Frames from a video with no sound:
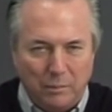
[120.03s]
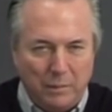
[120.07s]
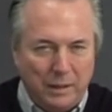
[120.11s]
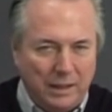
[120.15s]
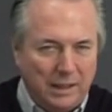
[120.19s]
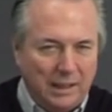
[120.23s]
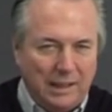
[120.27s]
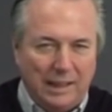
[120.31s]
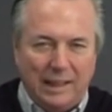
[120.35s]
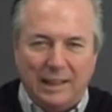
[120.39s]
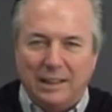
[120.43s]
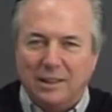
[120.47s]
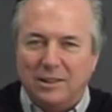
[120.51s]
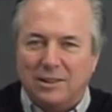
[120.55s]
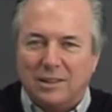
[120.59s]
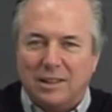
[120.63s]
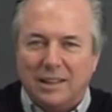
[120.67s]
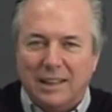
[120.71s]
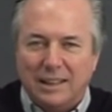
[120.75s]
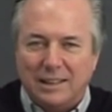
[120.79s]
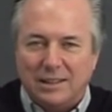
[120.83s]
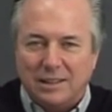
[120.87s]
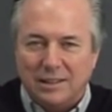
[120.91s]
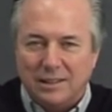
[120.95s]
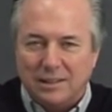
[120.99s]
minute English
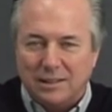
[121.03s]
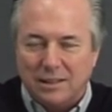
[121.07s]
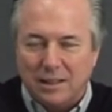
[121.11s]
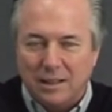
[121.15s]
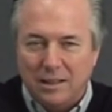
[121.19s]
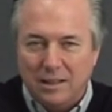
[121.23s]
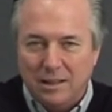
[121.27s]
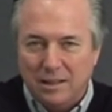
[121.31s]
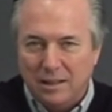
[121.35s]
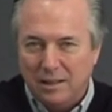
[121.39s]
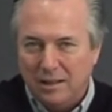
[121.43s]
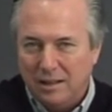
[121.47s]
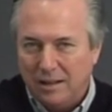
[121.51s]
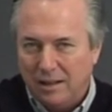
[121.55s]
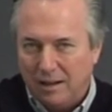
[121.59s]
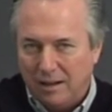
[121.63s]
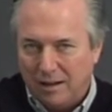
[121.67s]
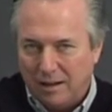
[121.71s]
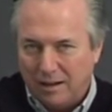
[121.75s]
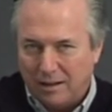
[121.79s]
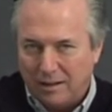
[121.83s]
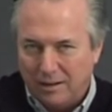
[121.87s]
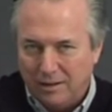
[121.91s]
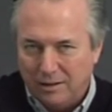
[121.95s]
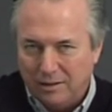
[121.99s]
classes
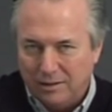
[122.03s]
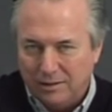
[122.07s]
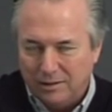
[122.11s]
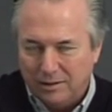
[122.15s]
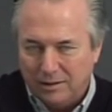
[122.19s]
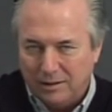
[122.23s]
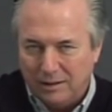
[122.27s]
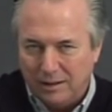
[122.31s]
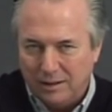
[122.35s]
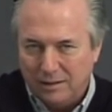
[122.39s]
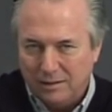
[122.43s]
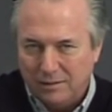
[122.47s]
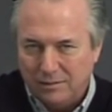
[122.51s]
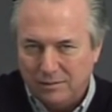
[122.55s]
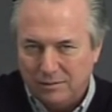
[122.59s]
are good.